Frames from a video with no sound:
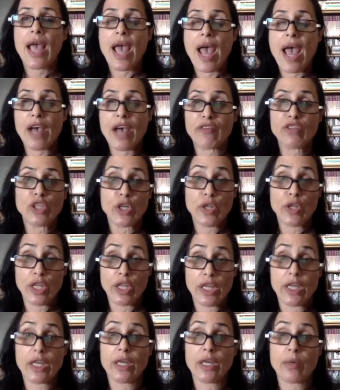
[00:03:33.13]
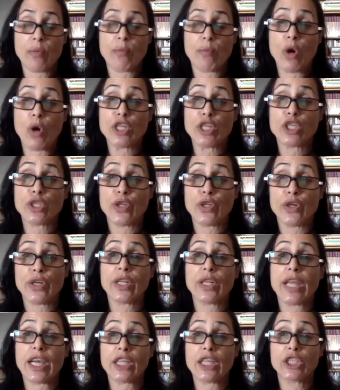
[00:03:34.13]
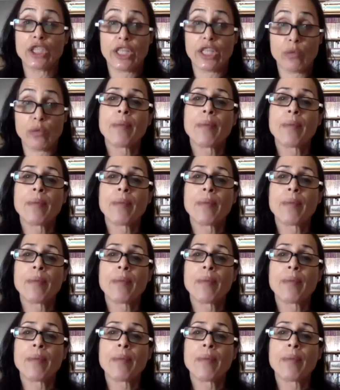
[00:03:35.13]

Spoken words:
After the March 3rd election,